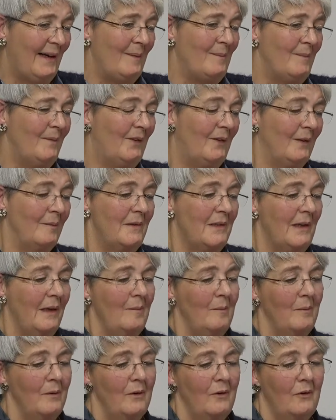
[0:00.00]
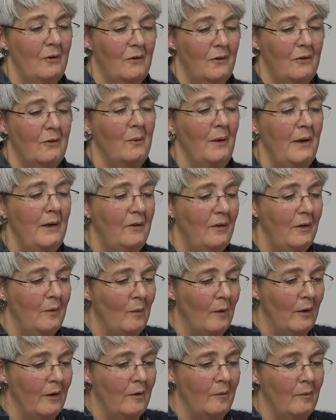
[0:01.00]
September
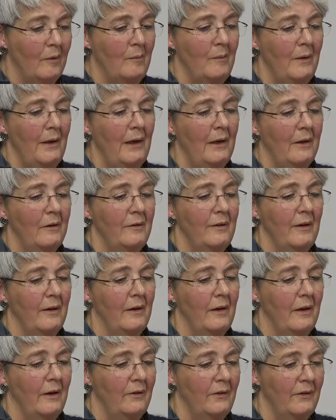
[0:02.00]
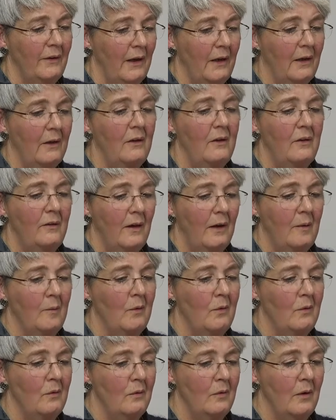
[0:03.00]
21, when we held a second
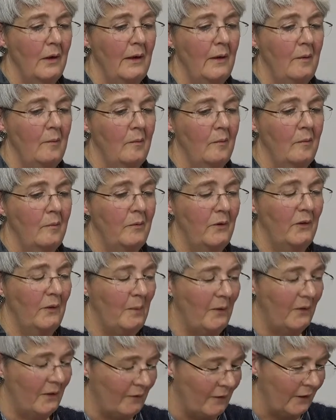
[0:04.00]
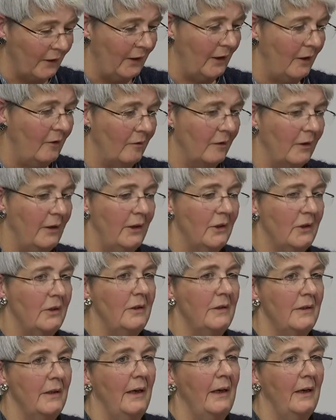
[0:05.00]
demo specifically in
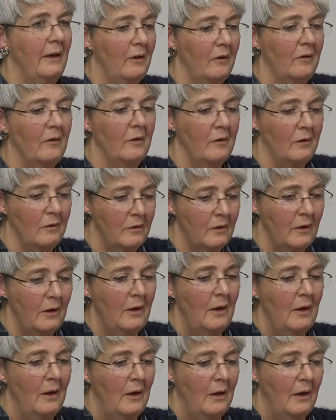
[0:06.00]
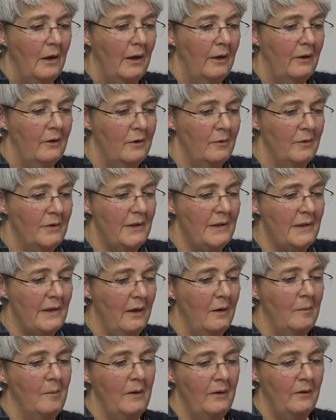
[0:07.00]
relation to Anne's Law. Yeah. And she was
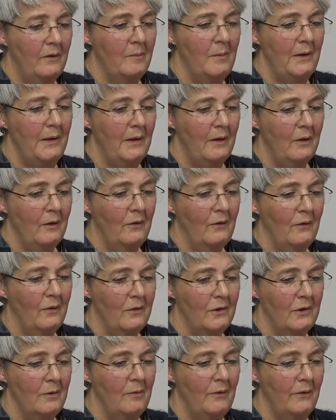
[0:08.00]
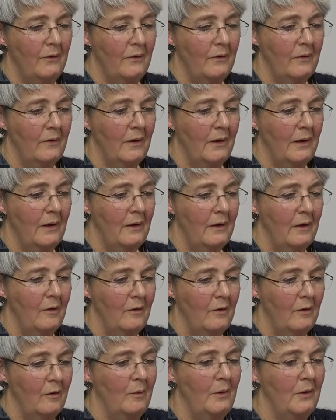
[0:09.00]
determined to be there, so she was there
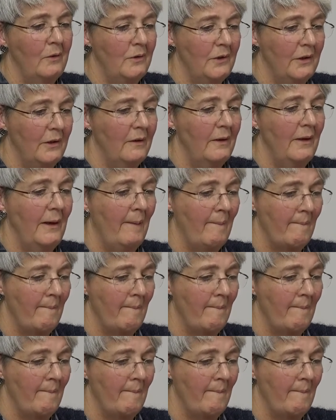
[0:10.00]
in her wheelchair, yeah.